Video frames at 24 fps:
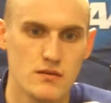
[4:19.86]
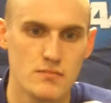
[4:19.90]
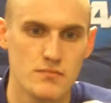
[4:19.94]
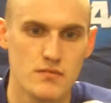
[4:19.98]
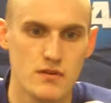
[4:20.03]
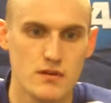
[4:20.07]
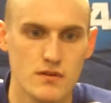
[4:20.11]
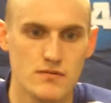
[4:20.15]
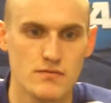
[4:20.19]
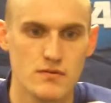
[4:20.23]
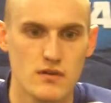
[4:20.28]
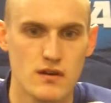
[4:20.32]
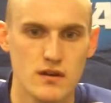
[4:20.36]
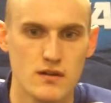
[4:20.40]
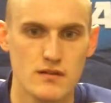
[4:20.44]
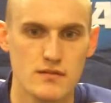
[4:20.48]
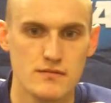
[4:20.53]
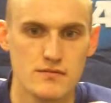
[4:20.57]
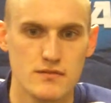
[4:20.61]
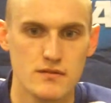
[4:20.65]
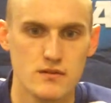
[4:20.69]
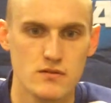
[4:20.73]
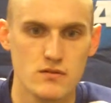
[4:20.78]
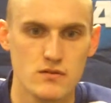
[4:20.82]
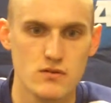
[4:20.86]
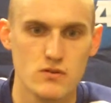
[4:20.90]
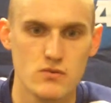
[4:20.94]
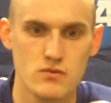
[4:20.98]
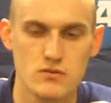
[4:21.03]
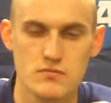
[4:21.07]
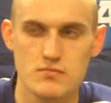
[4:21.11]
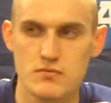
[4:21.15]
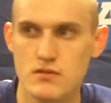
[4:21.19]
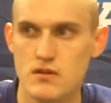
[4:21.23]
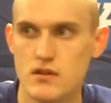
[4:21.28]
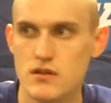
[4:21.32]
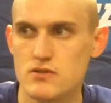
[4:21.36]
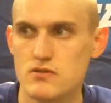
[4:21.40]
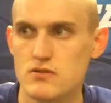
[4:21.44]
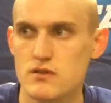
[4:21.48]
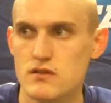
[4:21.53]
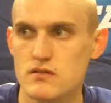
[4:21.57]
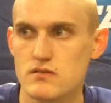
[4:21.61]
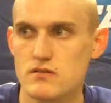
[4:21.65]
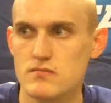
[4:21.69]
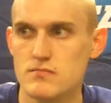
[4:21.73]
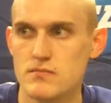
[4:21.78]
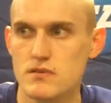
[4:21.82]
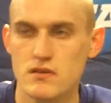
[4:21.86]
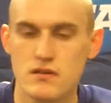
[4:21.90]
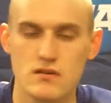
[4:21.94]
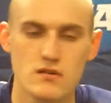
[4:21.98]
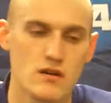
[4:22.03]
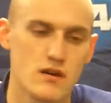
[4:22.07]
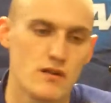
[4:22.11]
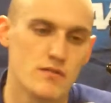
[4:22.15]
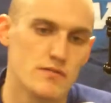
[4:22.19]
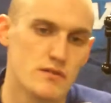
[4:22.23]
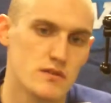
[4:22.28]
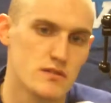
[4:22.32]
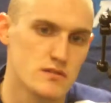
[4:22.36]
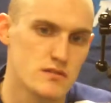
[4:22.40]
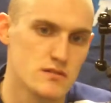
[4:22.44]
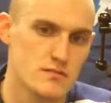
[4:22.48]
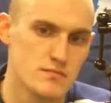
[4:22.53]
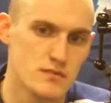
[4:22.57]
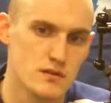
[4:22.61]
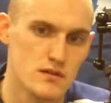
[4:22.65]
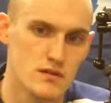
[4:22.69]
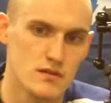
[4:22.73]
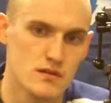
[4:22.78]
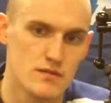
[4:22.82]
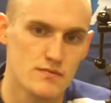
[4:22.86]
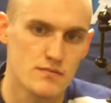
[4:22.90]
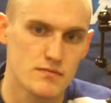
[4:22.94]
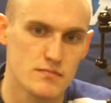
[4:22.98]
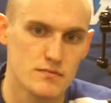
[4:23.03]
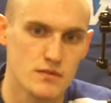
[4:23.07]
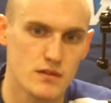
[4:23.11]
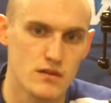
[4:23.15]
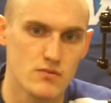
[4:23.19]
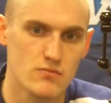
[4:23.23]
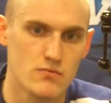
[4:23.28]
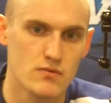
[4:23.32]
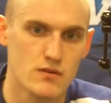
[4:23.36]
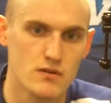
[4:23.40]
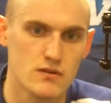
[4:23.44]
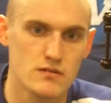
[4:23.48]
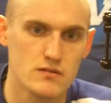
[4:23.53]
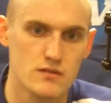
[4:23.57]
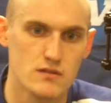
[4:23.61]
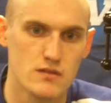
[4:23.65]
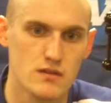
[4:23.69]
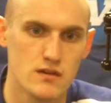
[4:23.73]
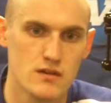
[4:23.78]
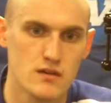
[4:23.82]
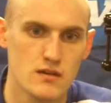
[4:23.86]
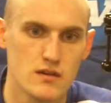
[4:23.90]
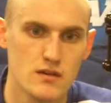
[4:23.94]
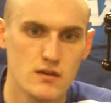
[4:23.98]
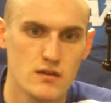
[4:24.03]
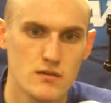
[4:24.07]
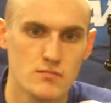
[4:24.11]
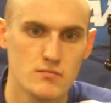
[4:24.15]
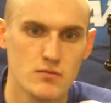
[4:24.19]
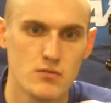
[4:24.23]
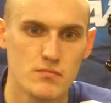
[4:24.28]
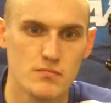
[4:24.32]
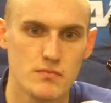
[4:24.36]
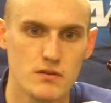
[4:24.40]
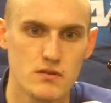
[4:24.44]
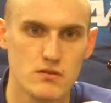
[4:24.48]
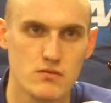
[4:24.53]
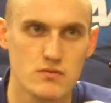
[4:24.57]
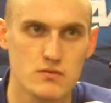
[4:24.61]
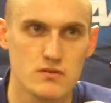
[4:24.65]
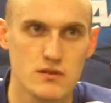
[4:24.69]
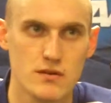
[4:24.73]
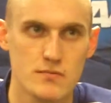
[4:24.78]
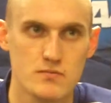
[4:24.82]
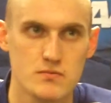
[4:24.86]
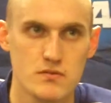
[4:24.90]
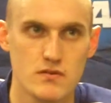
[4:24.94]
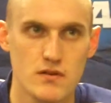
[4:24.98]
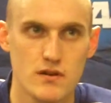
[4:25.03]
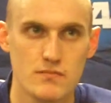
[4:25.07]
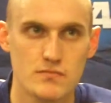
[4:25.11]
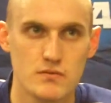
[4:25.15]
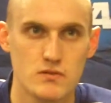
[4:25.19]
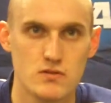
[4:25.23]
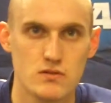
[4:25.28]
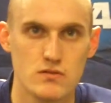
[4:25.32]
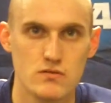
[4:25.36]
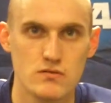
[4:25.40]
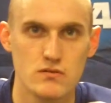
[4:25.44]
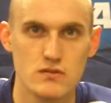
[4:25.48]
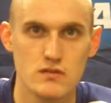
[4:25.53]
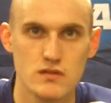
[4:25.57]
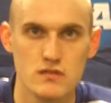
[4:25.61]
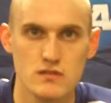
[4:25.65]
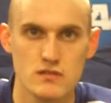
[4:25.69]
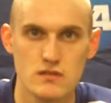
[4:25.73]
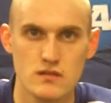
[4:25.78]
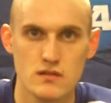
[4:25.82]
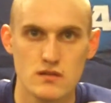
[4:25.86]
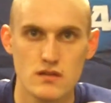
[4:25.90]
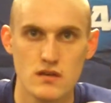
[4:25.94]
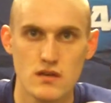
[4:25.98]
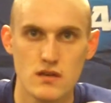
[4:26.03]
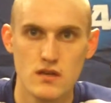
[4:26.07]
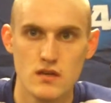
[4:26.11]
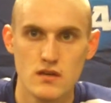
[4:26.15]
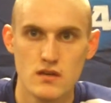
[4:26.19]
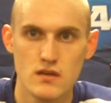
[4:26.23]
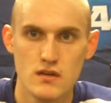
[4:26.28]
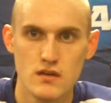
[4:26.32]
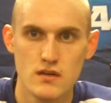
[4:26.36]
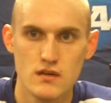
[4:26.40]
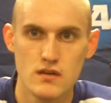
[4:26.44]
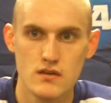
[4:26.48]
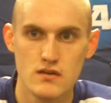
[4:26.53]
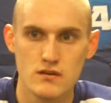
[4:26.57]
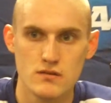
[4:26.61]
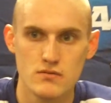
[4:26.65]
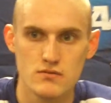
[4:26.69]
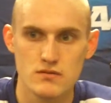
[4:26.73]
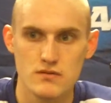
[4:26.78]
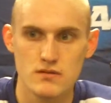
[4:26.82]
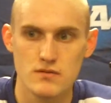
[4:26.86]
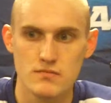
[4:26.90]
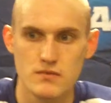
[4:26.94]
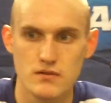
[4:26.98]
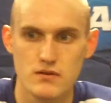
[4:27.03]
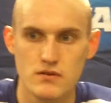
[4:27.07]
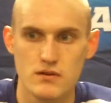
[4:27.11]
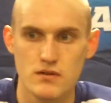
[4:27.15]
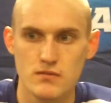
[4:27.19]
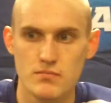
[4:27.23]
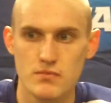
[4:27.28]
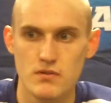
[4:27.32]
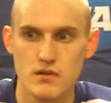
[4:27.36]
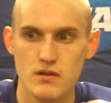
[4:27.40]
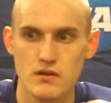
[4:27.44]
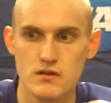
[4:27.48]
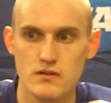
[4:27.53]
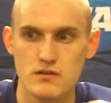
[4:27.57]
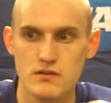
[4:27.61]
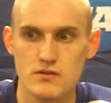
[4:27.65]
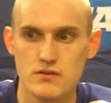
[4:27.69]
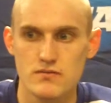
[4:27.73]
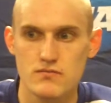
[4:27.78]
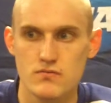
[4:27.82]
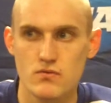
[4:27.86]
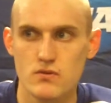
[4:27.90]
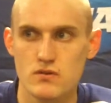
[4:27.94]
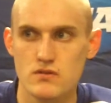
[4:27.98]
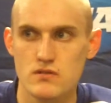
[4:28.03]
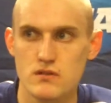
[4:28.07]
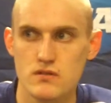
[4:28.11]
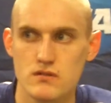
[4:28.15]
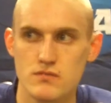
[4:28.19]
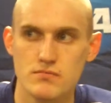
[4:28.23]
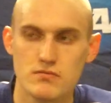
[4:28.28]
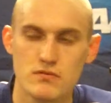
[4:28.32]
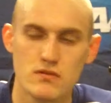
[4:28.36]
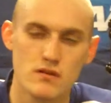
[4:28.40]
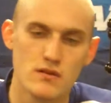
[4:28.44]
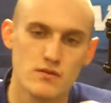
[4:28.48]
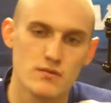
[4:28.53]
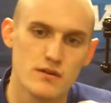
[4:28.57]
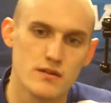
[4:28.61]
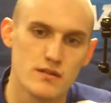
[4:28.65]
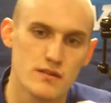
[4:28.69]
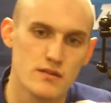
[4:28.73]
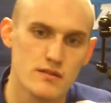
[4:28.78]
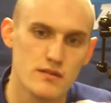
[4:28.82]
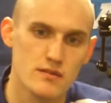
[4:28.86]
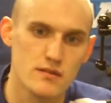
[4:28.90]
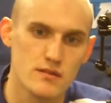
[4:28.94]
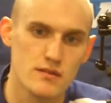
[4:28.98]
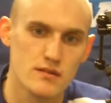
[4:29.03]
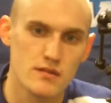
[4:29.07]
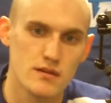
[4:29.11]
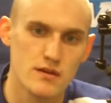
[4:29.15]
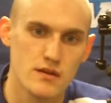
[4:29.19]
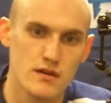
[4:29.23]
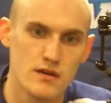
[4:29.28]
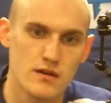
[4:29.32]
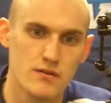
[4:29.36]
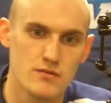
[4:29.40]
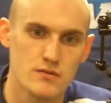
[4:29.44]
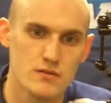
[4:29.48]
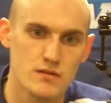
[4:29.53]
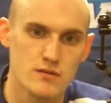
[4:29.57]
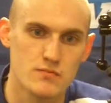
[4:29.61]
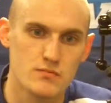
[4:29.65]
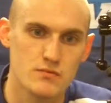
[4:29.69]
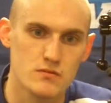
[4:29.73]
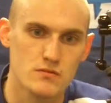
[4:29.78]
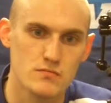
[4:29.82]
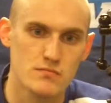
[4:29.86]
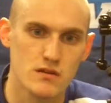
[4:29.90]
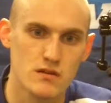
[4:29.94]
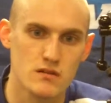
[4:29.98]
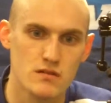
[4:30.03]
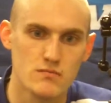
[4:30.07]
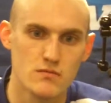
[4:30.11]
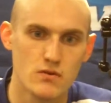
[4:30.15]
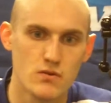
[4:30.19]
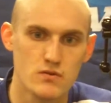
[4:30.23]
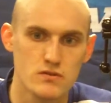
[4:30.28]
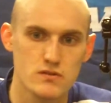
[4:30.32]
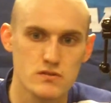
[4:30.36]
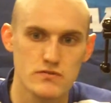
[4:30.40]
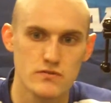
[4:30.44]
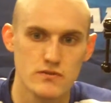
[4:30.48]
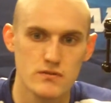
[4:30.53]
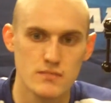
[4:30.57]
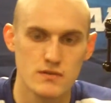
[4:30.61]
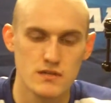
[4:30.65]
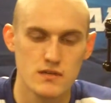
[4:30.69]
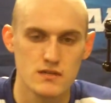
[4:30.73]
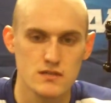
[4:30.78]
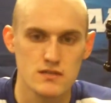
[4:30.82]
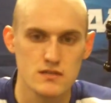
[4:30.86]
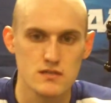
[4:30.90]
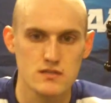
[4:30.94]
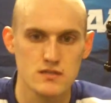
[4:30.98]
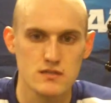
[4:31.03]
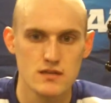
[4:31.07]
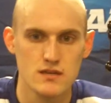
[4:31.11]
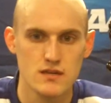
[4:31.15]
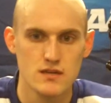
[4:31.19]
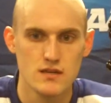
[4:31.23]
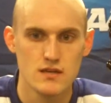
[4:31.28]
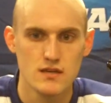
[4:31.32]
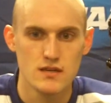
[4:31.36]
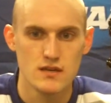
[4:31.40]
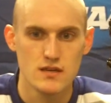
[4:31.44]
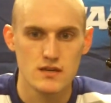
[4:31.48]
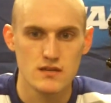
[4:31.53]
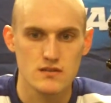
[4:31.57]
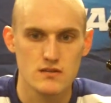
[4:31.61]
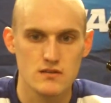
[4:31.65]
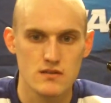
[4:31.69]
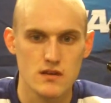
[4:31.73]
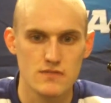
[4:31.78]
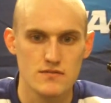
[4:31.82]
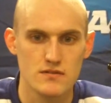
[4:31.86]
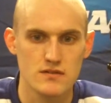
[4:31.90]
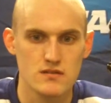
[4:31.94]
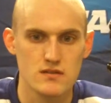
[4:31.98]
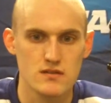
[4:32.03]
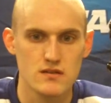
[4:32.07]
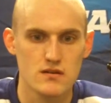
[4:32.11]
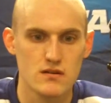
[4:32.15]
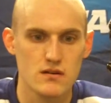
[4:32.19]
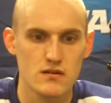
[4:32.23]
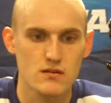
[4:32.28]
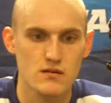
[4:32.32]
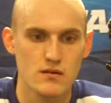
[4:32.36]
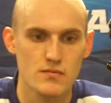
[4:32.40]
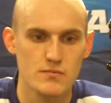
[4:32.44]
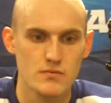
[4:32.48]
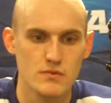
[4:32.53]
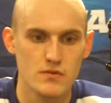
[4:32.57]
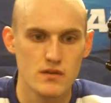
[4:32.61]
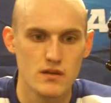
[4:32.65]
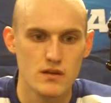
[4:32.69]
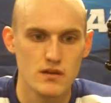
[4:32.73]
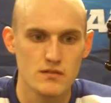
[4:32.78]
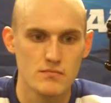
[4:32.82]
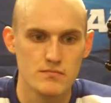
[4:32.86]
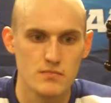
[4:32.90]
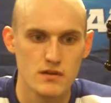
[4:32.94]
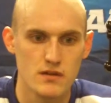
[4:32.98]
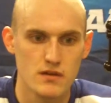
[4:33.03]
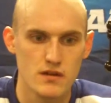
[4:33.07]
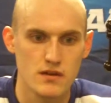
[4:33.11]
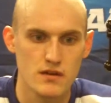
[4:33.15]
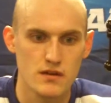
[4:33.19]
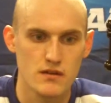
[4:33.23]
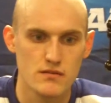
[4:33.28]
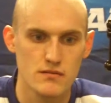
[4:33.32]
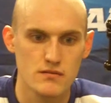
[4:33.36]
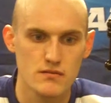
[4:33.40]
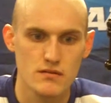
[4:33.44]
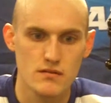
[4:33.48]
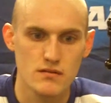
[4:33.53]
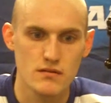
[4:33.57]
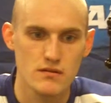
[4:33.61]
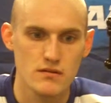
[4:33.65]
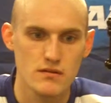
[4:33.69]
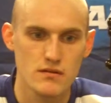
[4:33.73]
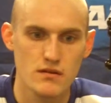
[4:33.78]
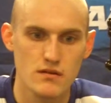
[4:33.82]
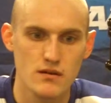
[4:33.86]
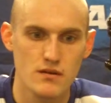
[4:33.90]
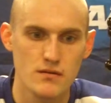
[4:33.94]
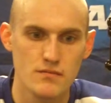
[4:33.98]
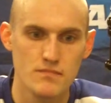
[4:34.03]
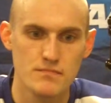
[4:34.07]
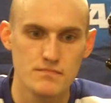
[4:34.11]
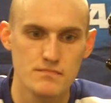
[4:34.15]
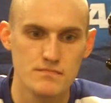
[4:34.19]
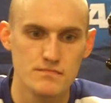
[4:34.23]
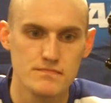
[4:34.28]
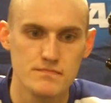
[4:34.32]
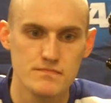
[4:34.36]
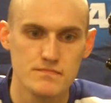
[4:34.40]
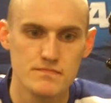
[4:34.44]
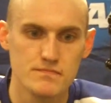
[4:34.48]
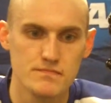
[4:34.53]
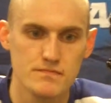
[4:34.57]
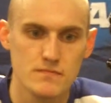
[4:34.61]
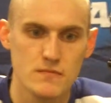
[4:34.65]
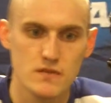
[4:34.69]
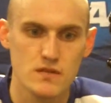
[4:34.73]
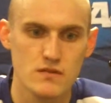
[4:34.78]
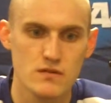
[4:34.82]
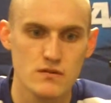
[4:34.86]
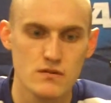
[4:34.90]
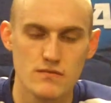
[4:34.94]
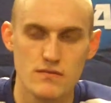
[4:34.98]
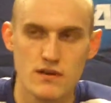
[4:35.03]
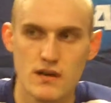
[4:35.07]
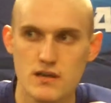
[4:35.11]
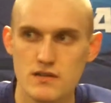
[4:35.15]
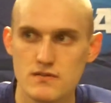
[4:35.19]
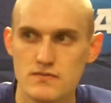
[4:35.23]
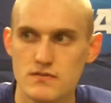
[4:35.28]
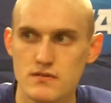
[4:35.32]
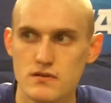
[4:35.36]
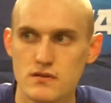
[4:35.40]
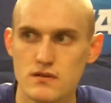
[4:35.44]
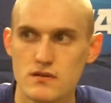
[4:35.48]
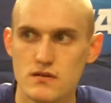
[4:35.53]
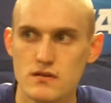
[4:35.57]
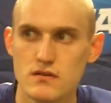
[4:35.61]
I'm thankful I had, you know, coach put a lot of trust in me and confidence in me from day one to put me in those types of opportunities. And you know, some of the great players I was fortunate to play with, I was able to make the most of them, and it's tough to see it all come to an end, but I couldn't have asked for it